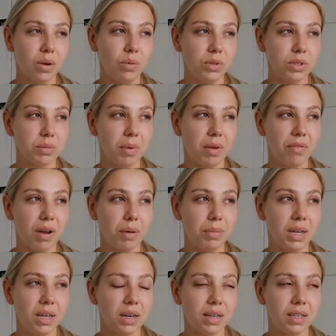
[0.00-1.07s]
once with my
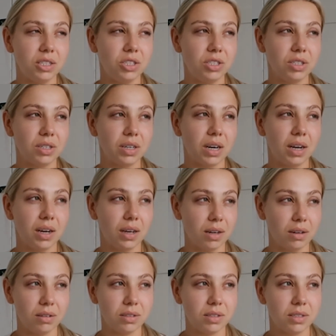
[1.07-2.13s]
family and i
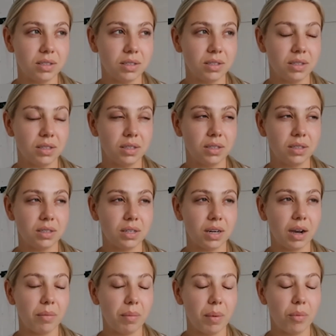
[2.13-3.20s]
cannot
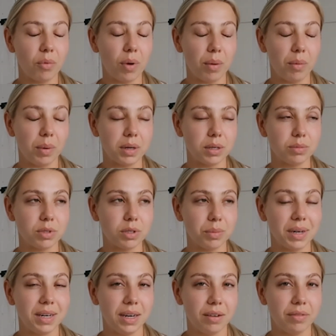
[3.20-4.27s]
I can't remember where we went, it was
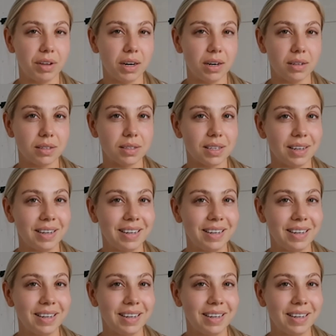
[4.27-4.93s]
somewhere near Venice.